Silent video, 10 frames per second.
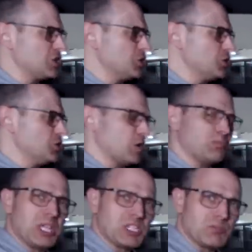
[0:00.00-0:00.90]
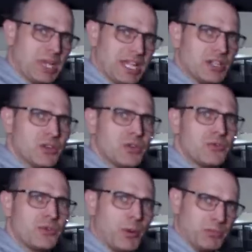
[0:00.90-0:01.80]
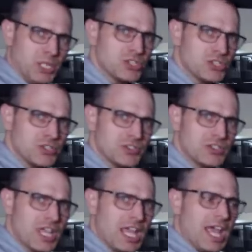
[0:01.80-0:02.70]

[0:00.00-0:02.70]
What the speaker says: could not be explained from pictures.